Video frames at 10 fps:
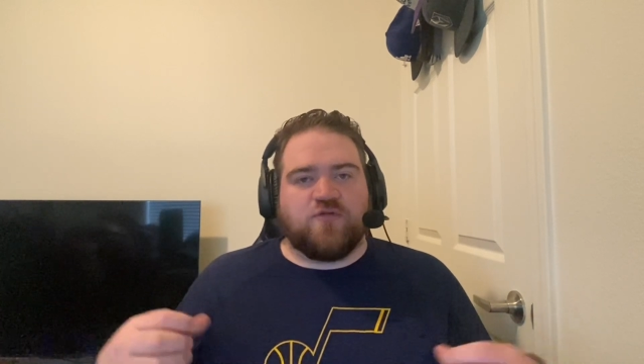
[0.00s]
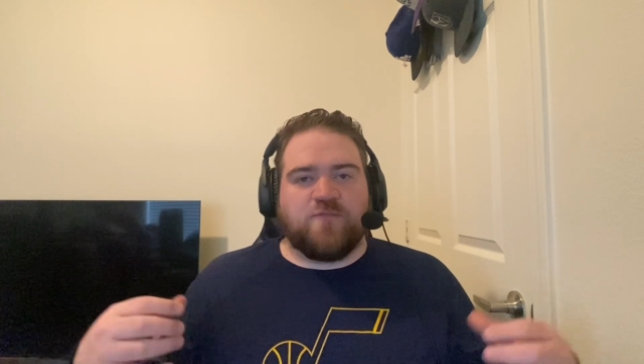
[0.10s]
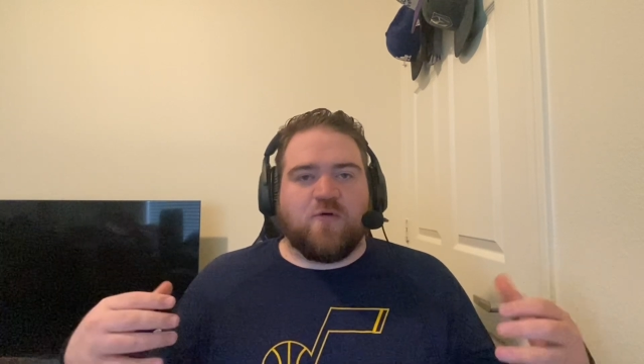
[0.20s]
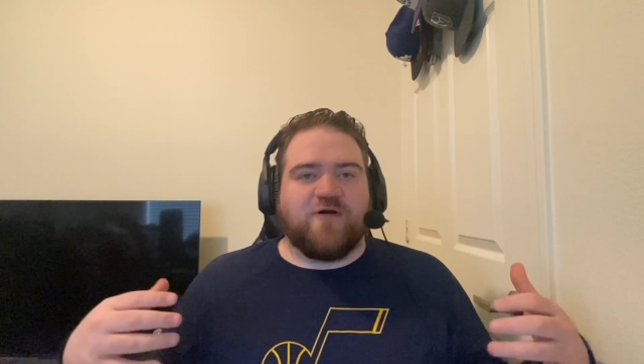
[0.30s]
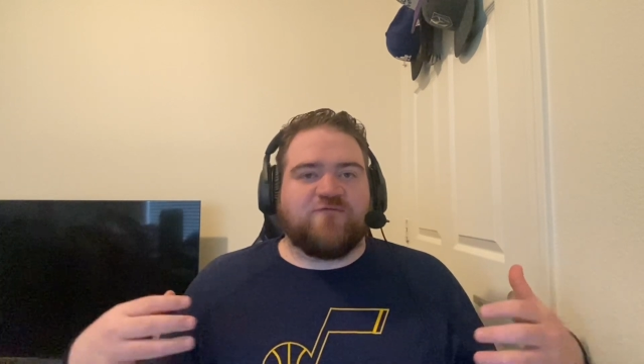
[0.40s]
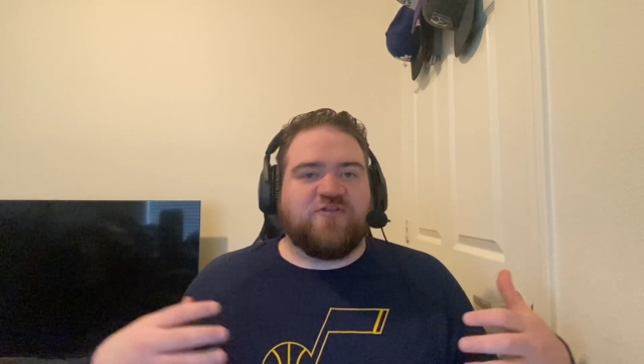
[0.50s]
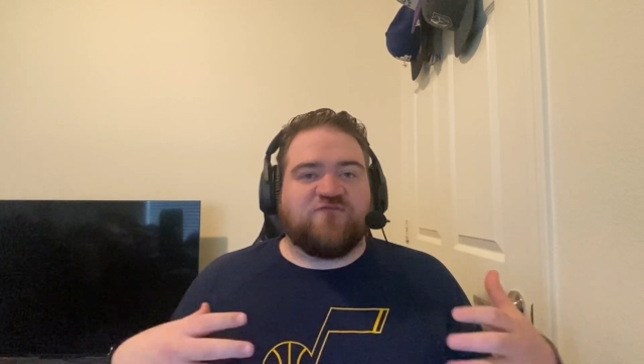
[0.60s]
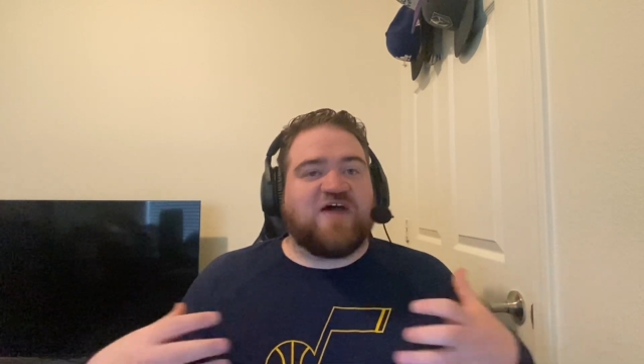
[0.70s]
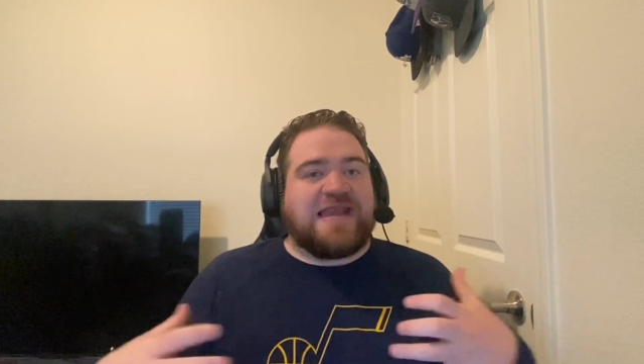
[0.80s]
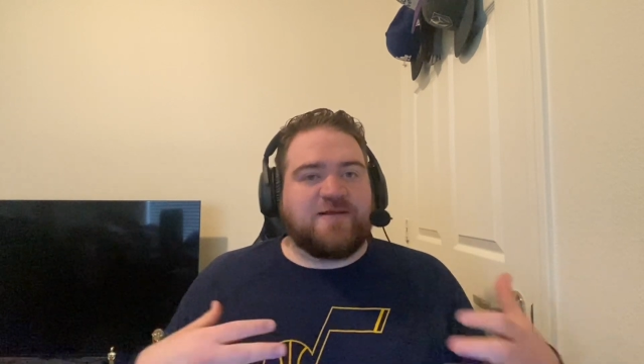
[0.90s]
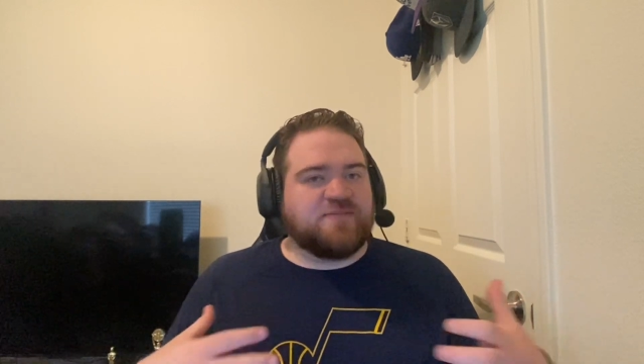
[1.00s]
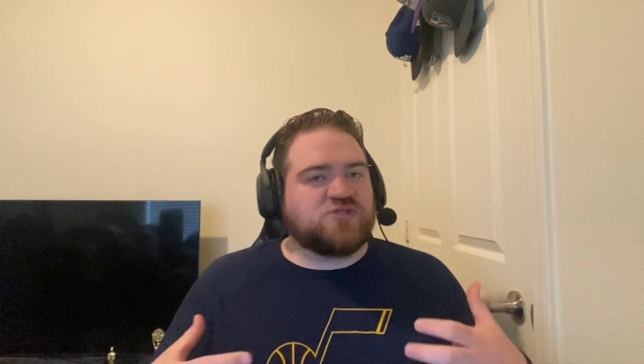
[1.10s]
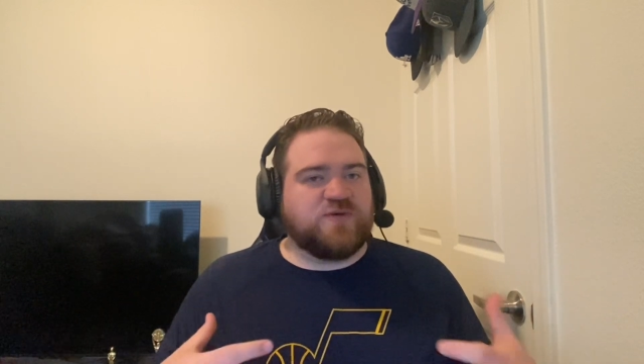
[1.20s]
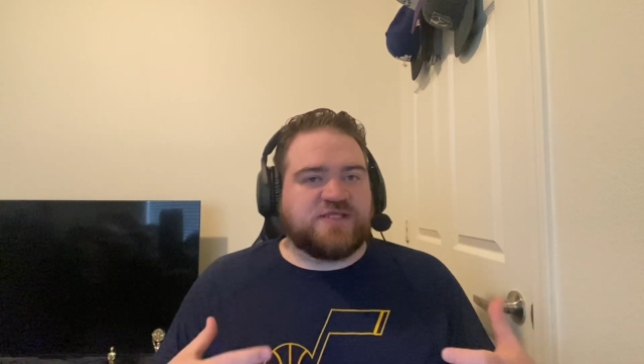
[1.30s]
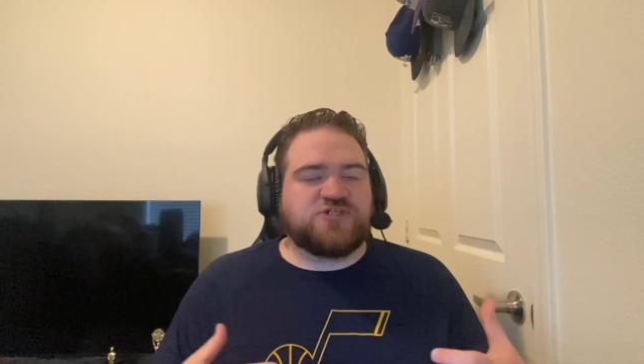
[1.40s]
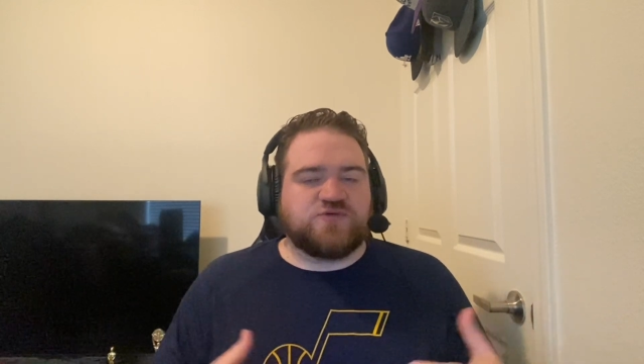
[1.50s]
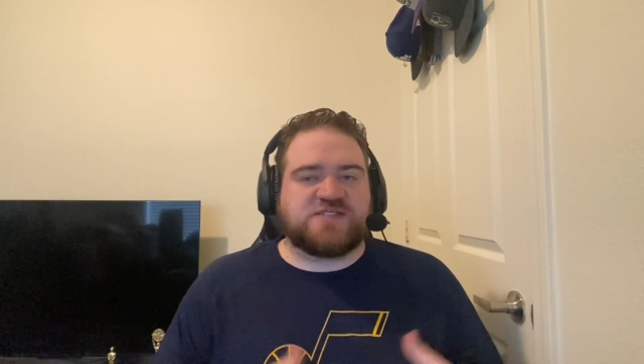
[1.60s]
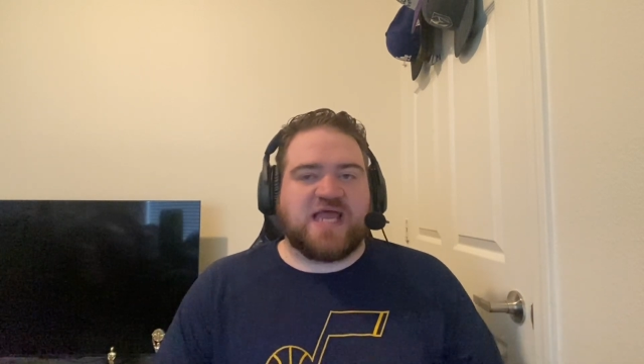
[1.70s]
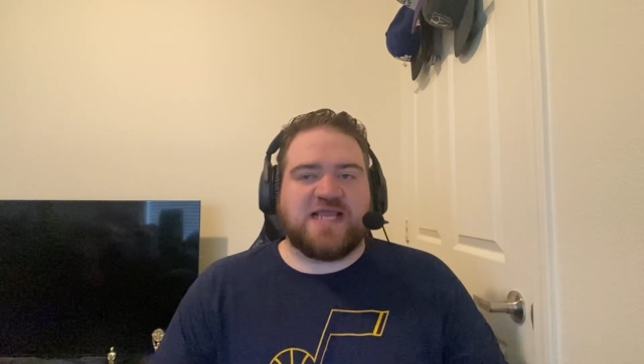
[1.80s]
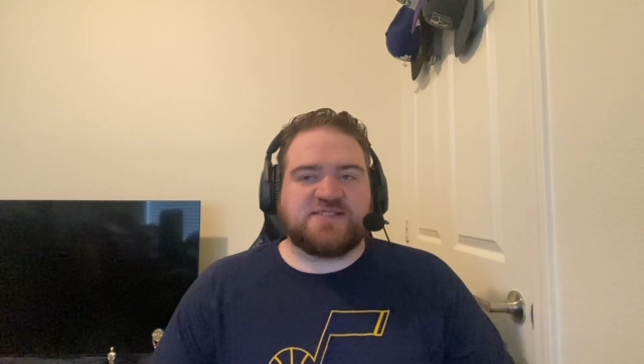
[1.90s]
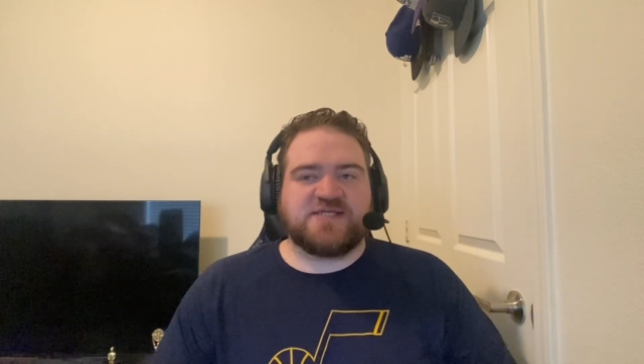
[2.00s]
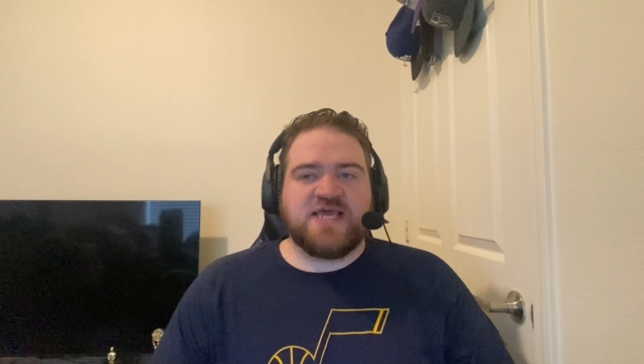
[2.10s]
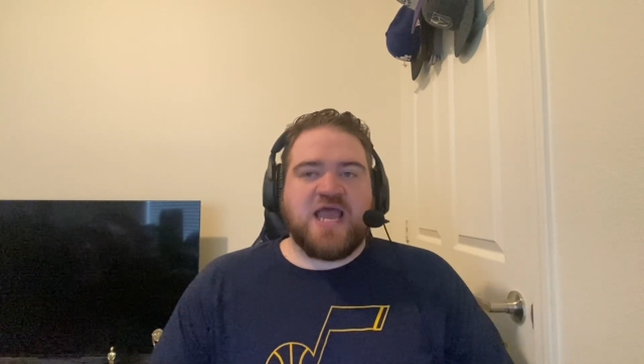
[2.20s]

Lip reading: the fighting between the two sides,